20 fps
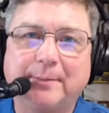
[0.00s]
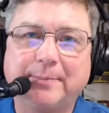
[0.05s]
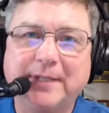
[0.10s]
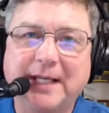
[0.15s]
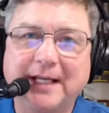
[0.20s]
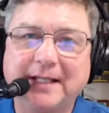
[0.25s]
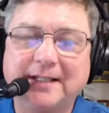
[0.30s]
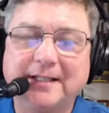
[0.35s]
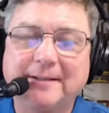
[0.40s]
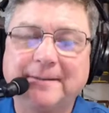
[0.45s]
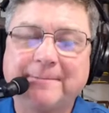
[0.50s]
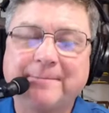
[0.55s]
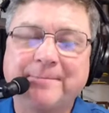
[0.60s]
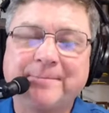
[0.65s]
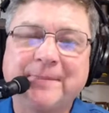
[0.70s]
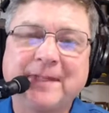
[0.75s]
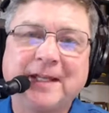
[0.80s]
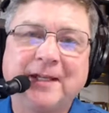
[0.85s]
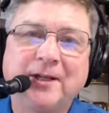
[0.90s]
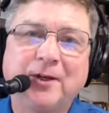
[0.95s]
Cupcake,
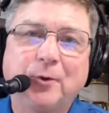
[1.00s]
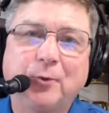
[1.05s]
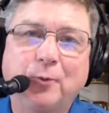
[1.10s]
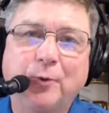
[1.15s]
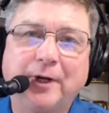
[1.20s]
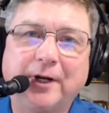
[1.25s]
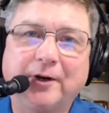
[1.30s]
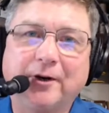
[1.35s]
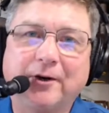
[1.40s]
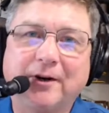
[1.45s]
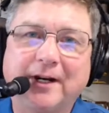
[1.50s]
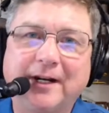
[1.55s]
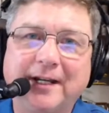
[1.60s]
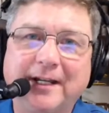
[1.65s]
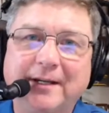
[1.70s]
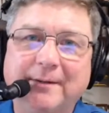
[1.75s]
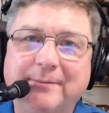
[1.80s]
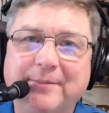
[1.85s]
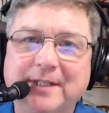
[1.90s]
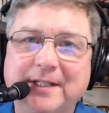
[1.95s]
where I
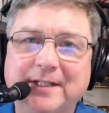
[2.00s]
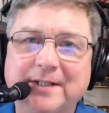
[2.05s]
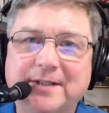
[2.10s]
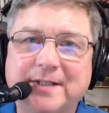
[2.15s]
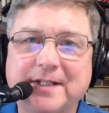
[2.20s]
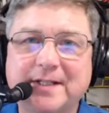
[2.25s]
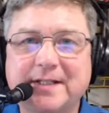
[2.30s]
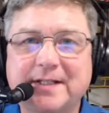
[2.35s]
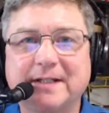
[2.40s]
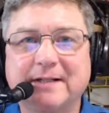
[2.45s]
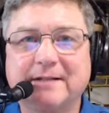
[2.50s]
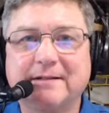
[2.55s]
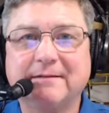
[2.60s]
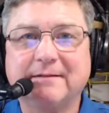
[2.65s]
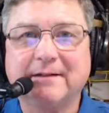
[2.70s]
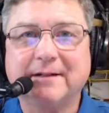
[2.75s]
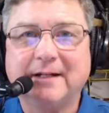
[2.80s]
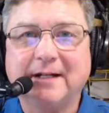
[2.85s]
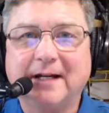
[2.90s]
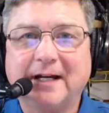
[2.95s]
am the assistant
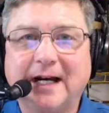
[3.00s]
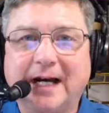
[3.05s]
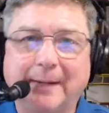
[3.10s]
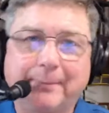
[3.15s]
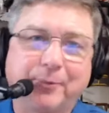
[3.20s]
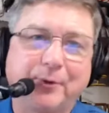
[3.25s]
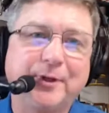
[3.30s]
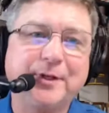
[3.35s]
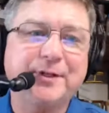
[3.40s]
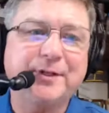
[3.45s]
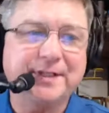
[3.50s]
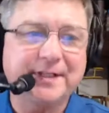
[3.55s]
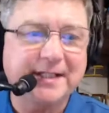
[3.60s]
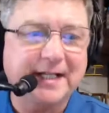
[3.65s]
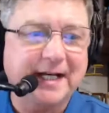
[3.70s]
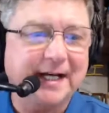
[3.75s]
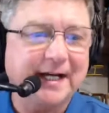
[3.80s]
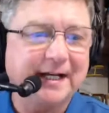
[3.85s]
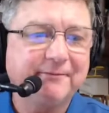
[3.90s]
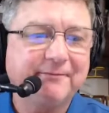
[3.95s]
operations
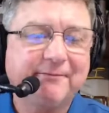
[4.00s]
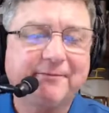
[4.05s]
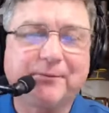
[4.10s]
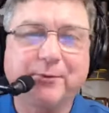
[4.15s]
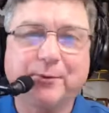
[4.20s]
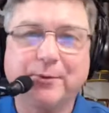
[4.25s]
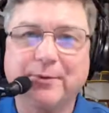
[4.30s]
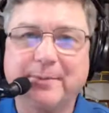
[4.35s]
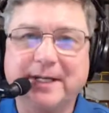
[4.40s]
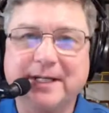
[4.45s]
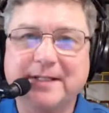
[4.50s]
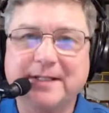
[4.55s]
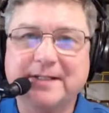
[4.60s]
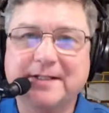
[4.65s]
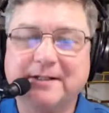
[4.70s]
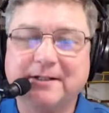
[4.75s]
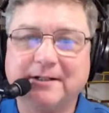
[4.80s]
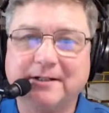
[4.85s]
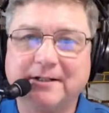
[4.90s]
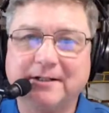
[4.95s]
guy for the
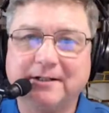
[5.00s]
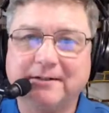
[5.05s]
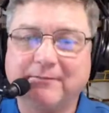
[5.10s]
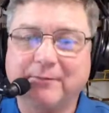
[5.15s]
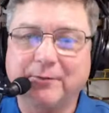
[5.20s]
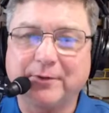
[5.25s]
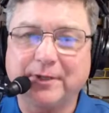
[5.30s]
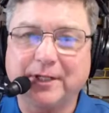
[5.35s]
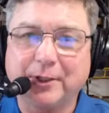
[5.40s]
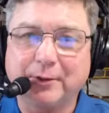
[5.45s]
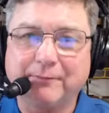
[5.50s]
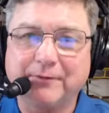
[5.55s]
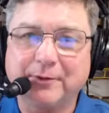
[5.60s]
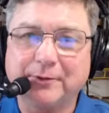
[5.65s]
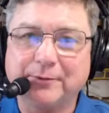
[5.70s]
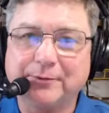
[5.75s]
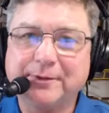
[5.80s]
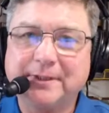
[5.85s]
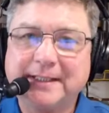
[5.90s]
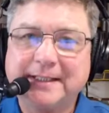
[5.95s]
base, for the
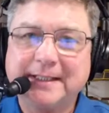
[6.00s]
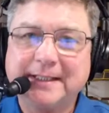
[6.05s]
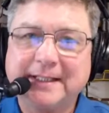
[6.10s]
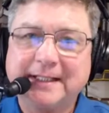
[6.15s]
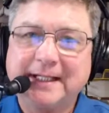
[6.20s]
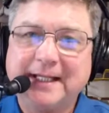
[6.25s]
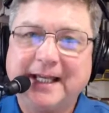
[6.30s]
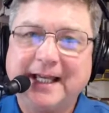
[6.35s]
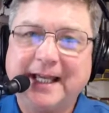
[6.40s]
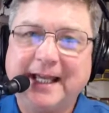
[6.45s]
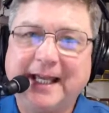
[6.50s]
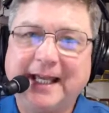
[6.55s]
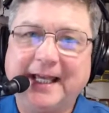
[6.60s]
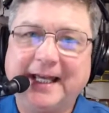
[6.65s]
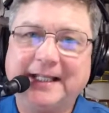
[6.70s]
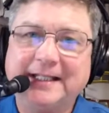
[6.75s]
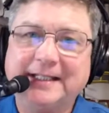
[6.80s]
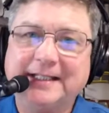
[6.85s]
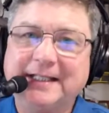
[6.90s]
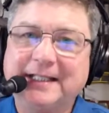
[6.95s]
airfield.
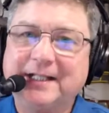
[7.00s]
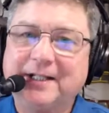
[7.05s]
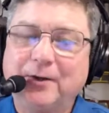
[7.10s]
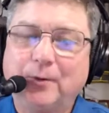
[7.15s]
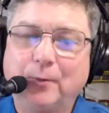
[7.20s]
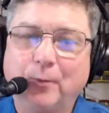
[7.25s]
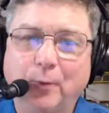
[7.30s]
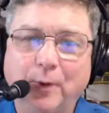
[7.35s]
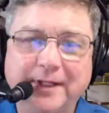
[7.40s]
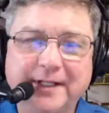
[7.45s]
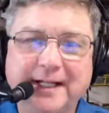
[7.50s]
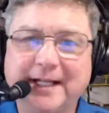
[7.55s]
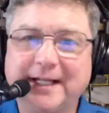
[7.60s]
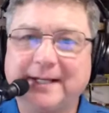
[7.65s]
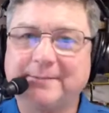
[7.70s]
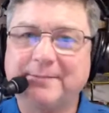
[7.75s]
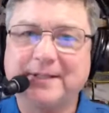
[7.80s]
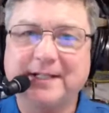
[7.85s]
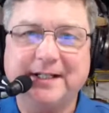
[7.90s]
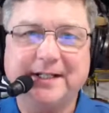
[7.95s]
And one day
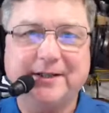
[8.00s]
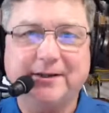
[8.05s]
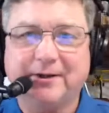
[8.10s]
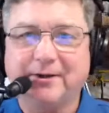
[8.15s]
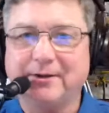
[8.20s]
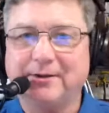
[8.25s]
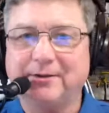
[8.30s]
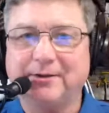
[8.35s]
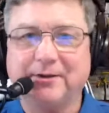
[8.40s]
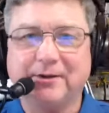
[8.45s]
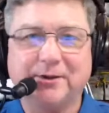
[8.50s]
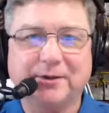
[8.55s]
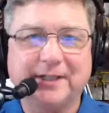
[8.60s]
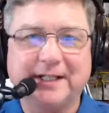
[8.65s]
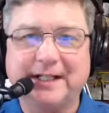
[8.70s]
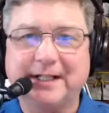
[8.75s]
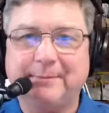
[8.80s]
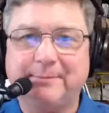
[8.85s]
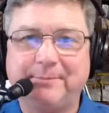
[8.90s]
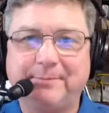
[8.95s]
I'm sitting there looking
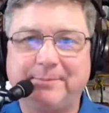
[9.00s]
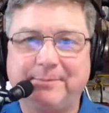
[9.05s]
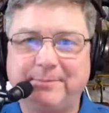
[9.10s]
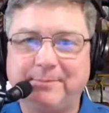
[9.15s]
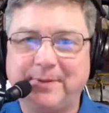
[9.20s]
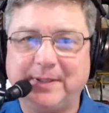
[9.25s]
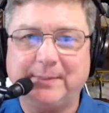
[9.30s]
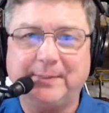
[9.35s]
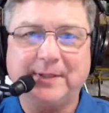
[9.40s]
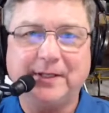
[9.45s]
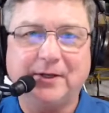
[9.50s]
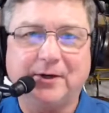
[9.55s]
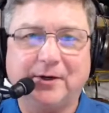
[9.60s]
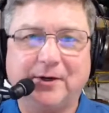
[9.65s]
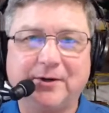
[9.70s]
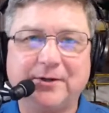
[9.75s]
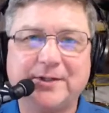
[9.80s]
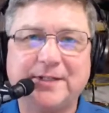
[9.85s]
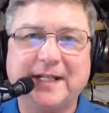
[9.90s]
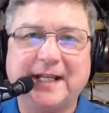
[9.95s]
at
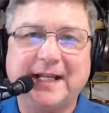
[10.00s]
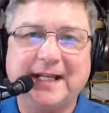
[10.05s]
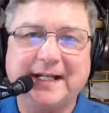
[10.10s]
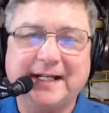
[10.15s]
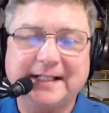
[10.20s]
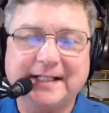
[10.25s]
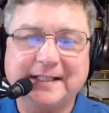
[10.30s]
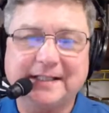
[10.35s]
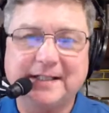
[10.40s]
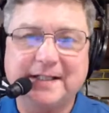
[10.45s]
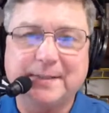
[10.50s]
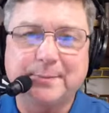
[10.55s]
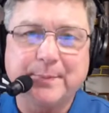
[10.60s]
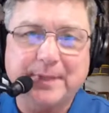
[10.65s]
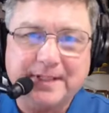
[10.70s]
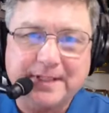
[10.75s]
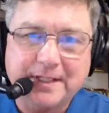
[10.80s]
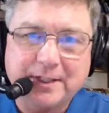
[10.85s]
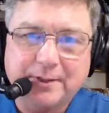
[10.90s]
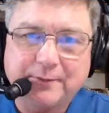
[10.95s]
PPRs, and I get this
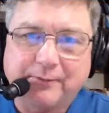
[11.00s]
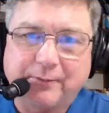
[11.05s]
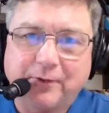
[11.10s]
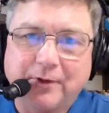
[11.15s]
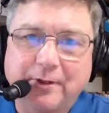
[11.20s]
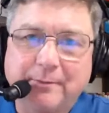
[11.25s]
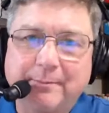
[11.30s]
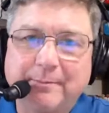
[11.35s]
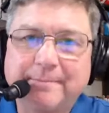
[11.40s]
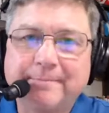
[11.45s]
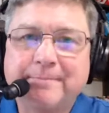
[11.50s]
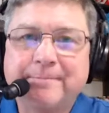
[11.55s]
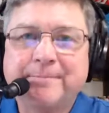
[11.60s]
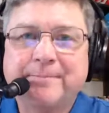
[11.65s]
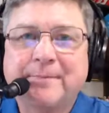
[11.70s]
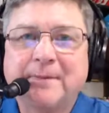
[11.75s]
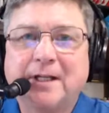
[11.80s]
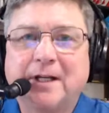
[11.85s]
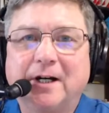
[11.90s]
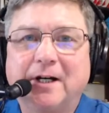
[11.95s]
message from
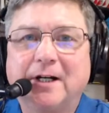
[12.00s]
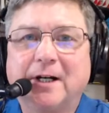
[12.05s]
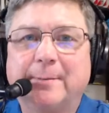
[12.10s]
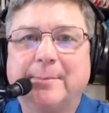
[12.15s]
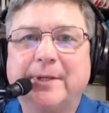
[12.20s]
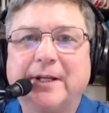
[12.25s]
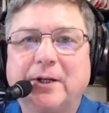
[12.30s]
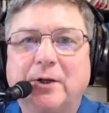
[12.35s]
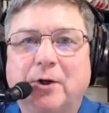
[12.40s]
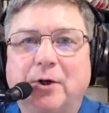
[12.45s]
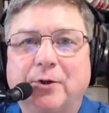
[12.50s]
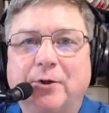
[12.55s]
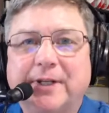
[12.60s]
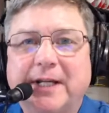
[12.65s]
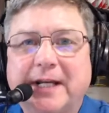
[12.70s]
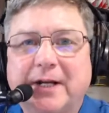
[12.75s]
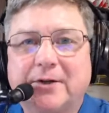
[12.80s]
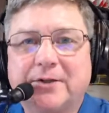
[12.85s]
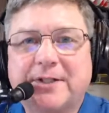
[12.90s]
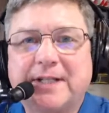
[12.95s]
a company called
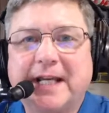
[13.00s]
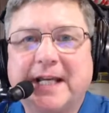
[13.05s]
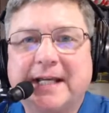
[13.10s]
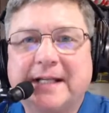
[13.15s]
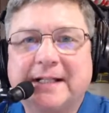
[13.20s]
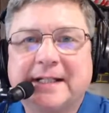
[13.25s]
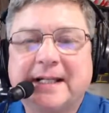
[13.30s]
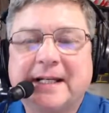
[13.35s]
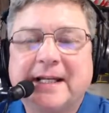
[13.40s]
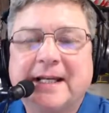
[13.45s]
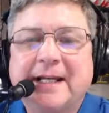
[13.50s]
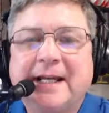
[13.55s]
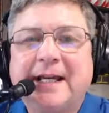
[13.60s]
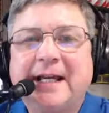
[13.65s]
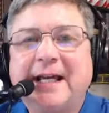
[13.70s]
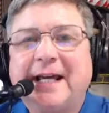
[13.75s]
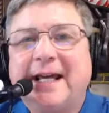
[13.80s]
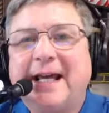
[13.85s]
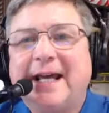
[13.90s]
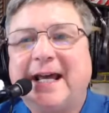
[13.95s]
AirScan,
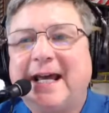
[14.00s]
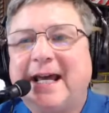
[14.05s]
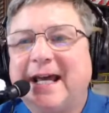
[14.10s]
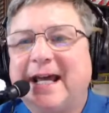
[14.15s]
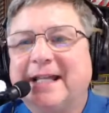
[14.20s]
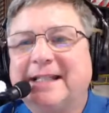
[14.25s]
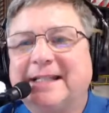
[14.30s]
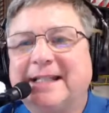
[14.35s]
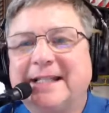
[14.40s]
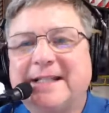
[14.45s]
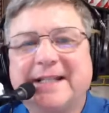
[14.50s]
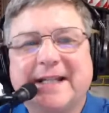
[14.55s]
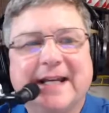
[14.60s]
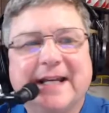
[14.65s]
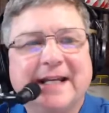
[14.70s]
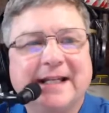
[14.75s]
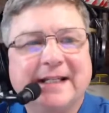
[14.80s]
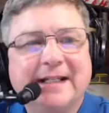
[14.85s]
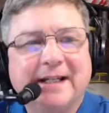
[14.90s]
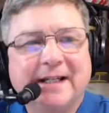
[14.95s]
and they
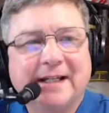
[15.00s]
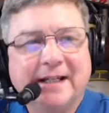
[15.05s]
say,